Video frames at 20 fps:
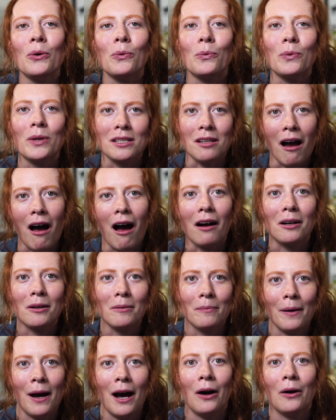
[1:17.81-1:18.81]
We talk
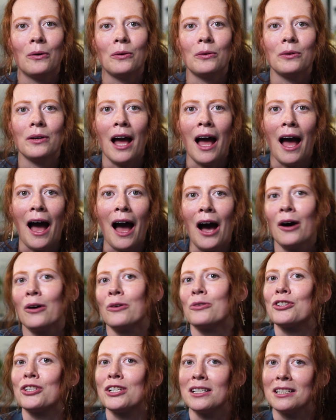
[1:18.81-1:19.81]
about how she